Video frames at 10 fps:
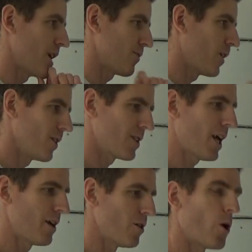as far as
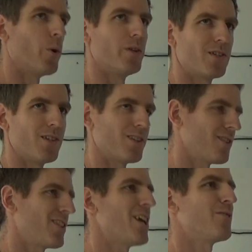I know, this is the
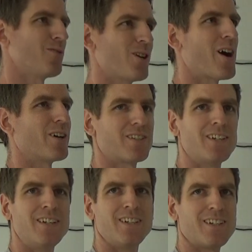state of the art
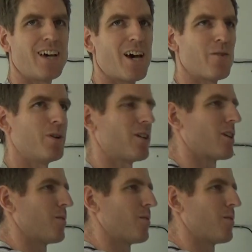when it